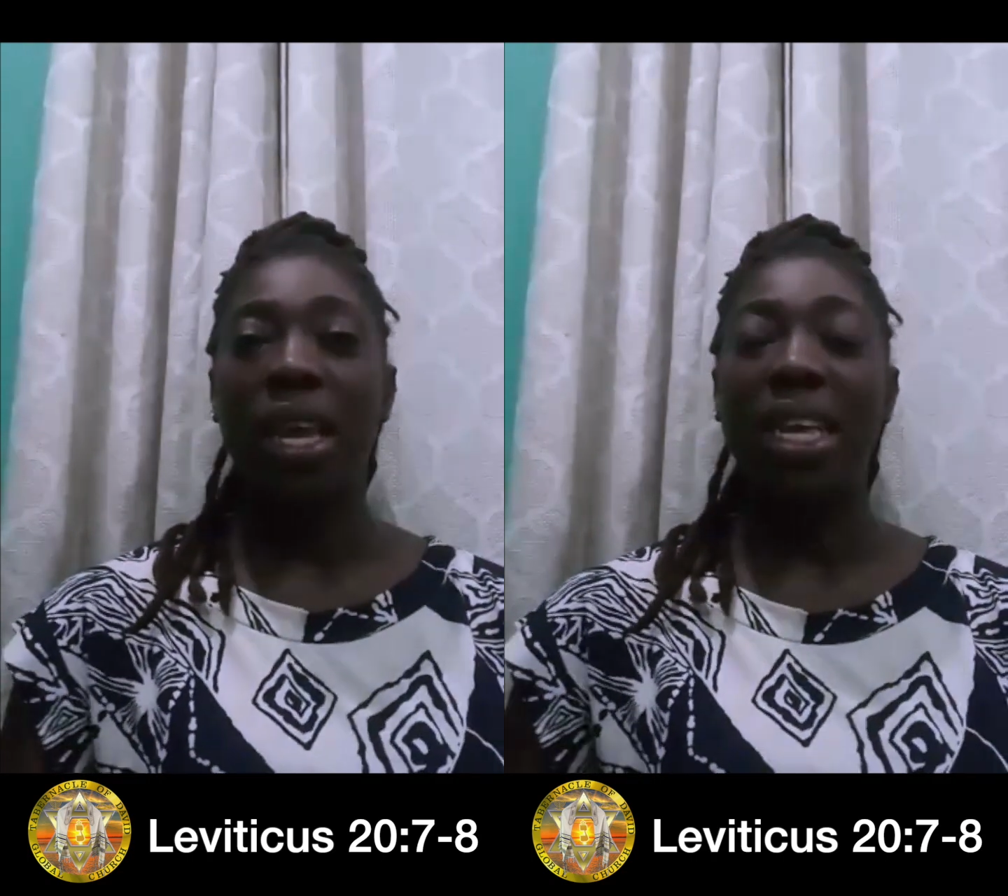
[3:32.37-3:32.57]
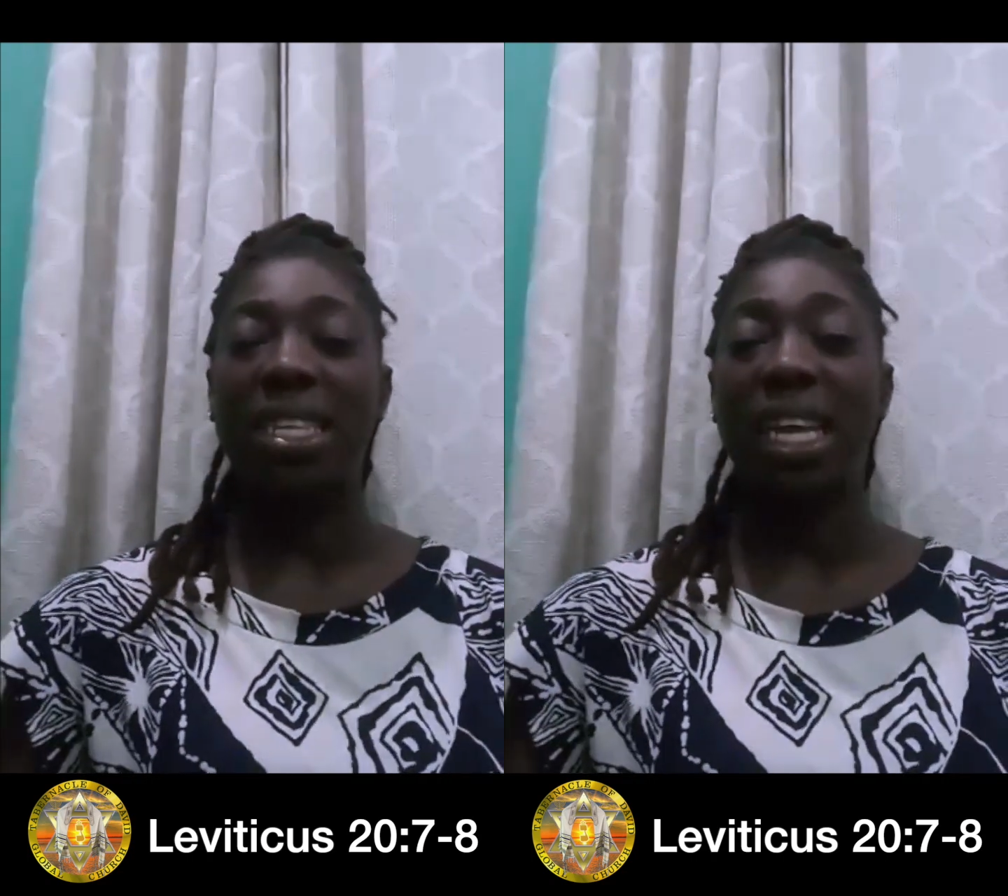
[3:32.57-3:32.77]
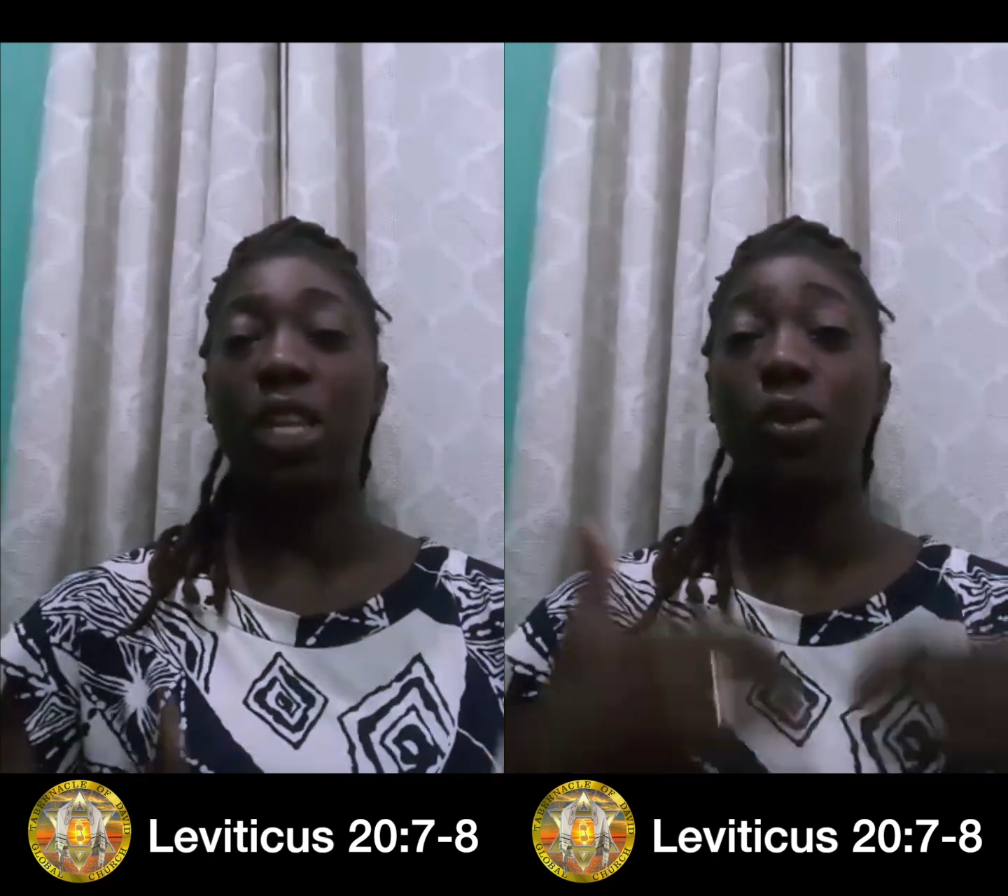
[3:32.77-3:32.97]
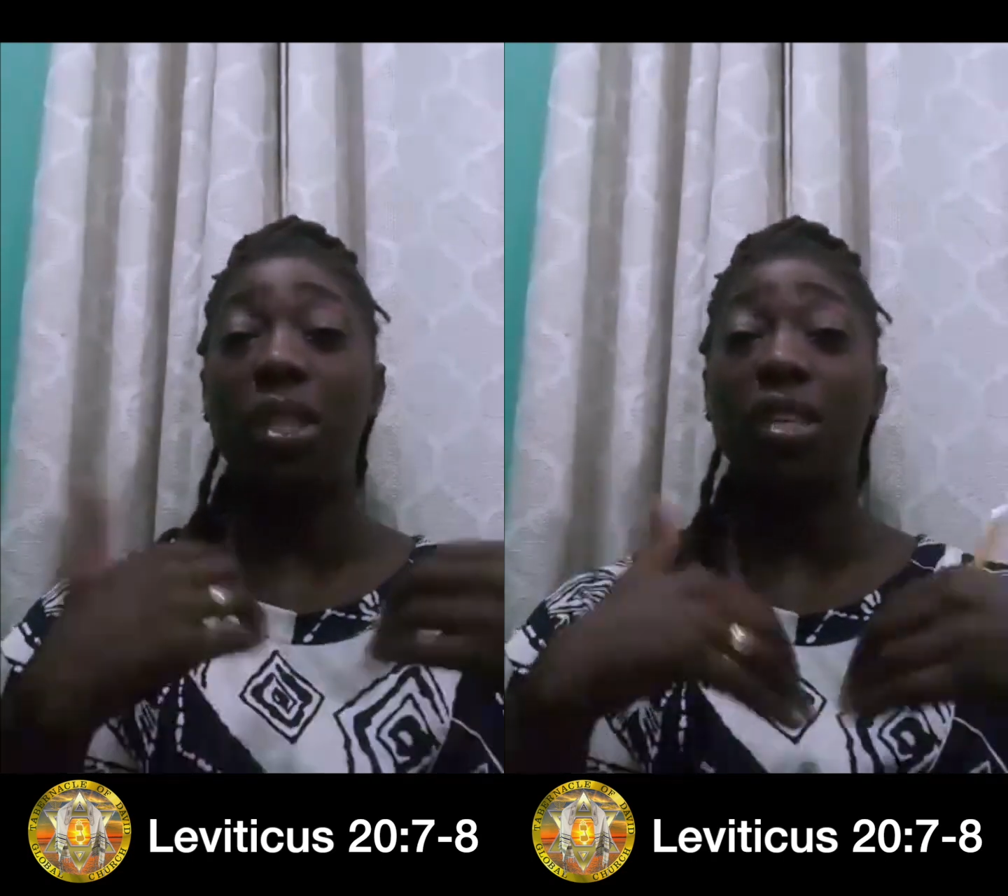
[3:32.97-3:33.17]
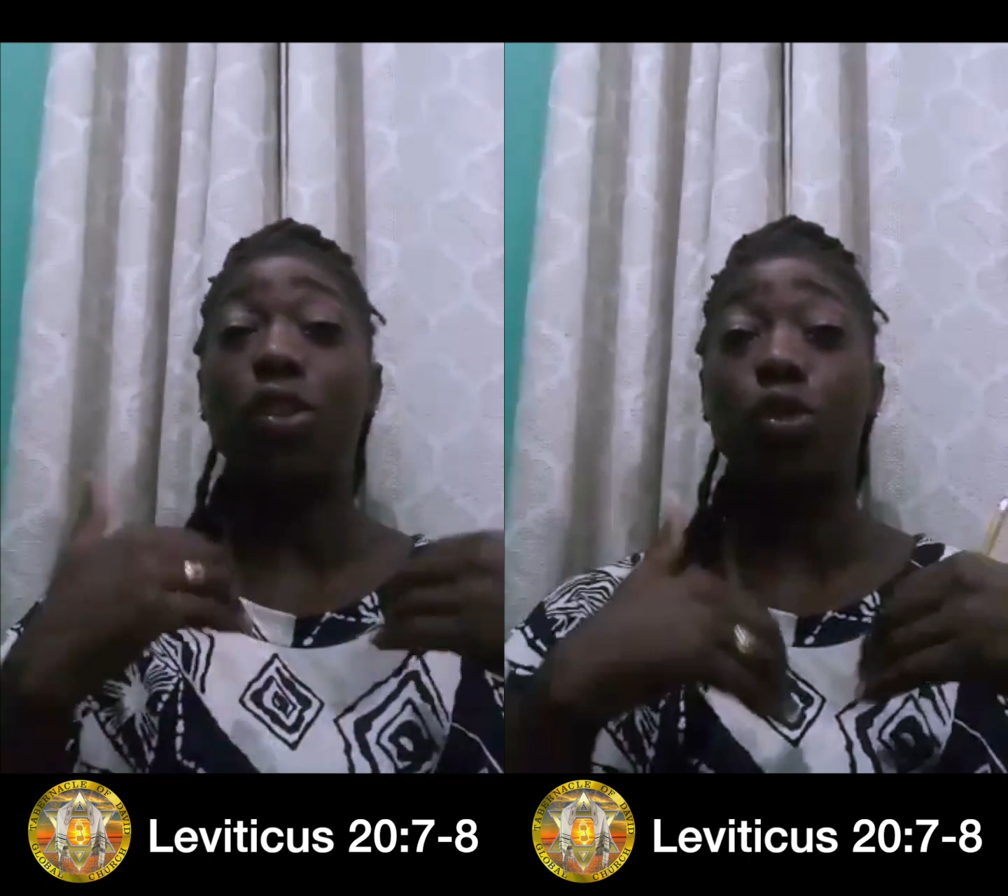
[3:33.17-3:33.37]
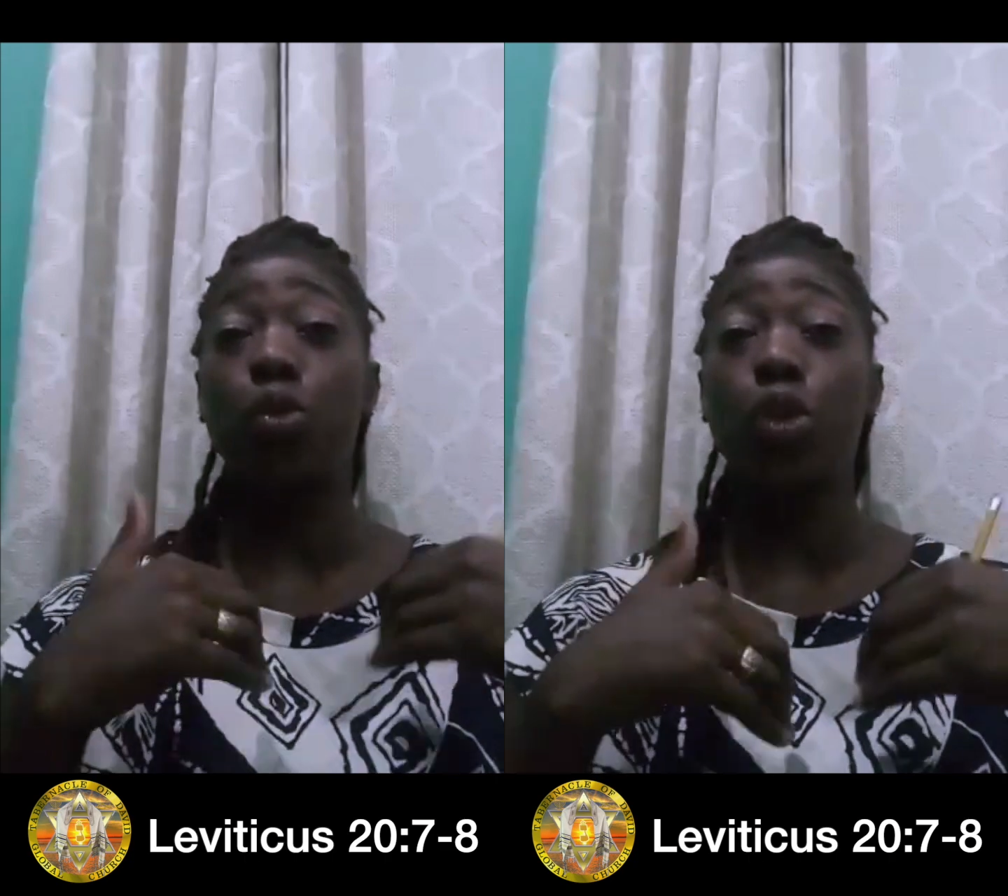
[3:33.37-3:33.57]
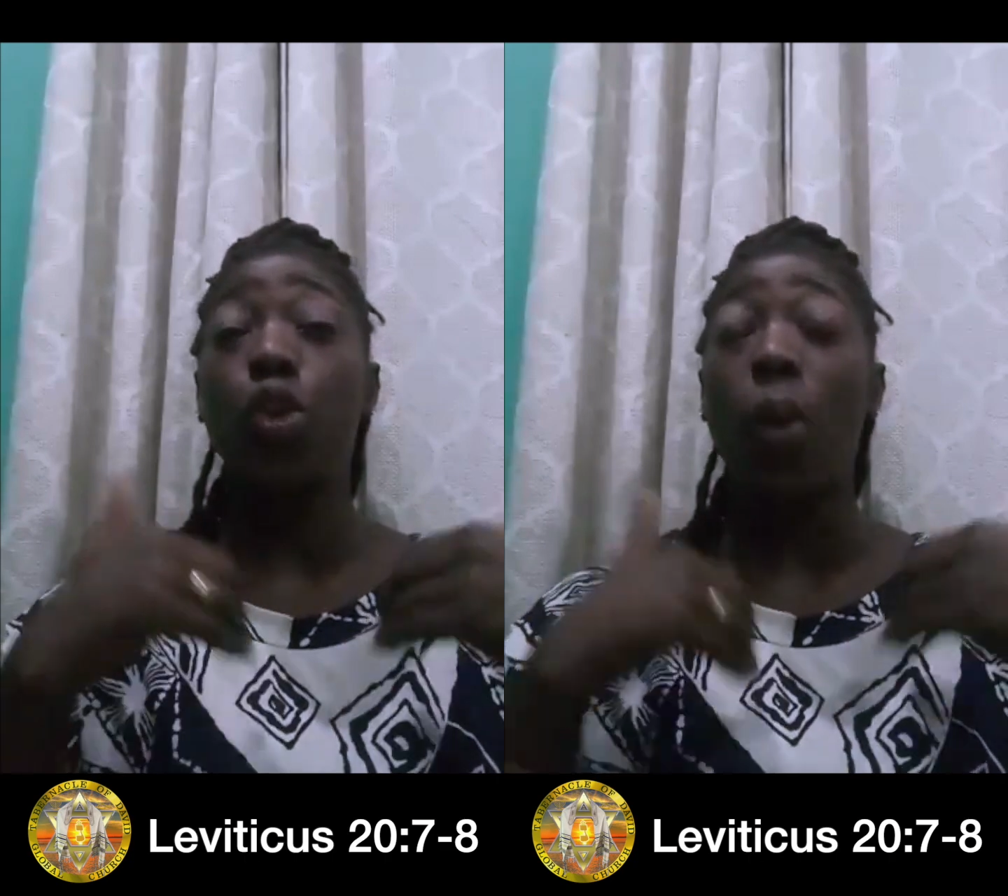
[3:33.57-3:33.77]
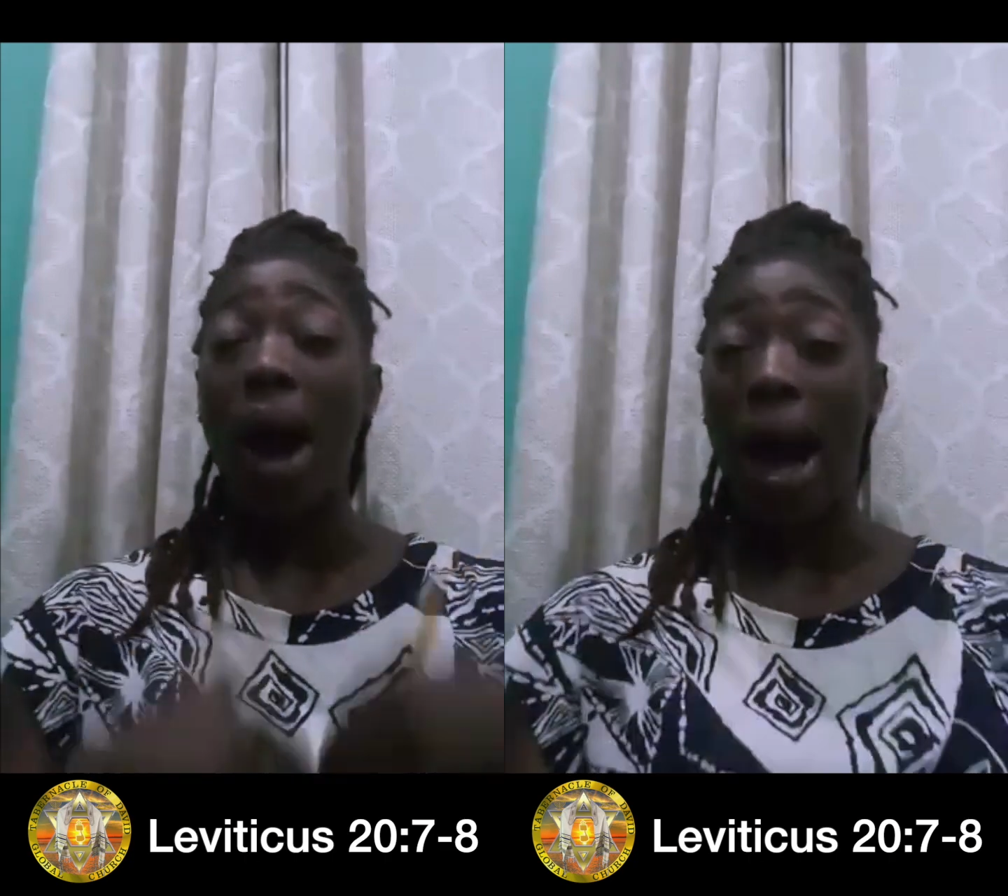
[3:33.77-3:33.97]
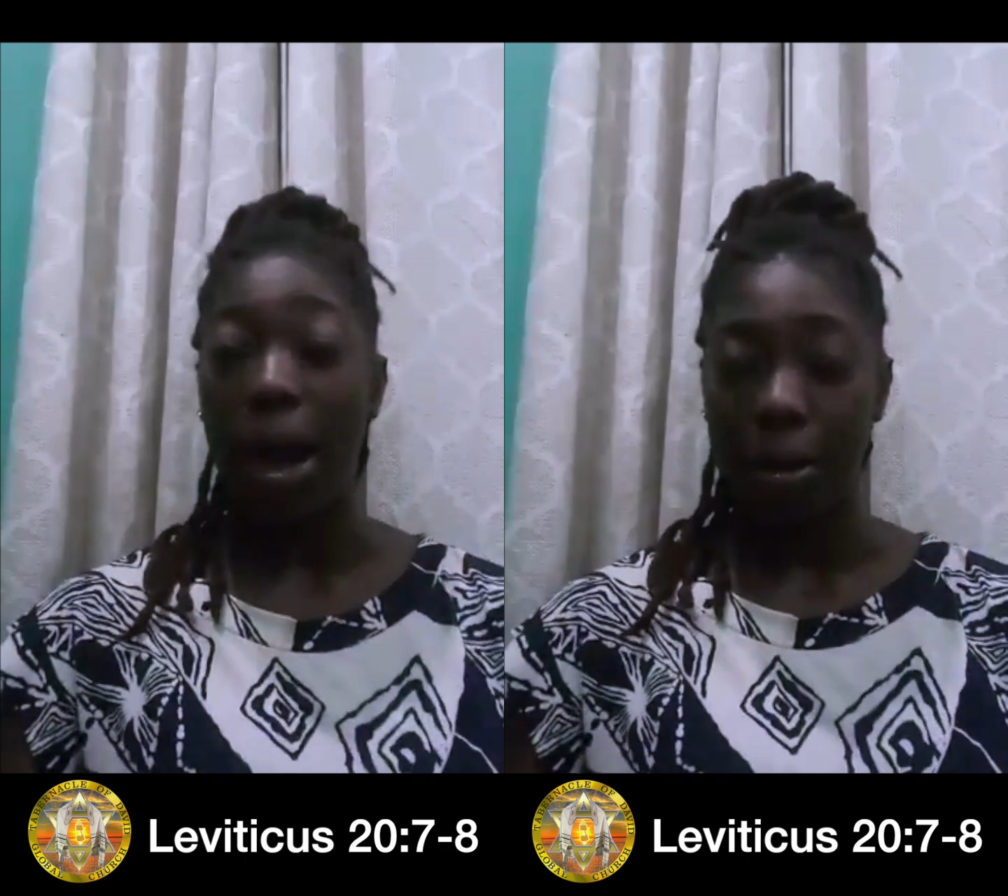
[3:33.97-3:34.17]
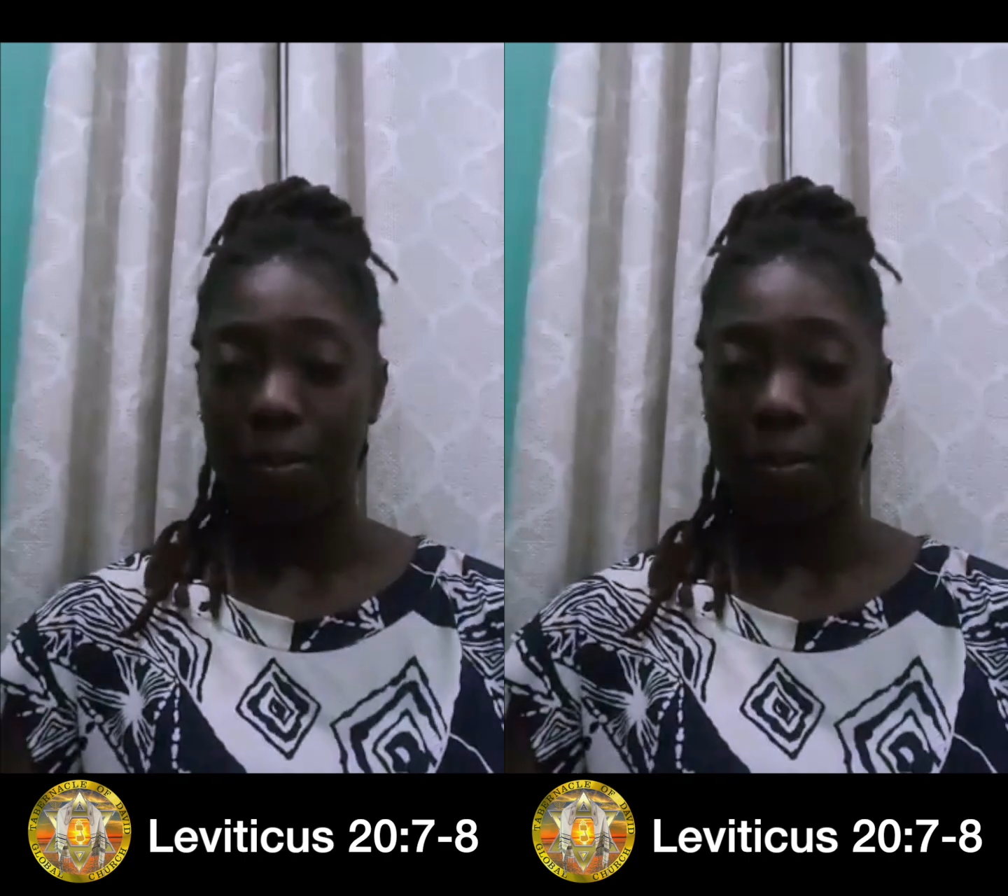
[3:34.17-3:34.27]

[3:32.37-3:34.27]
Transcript: is telling you this is who you are.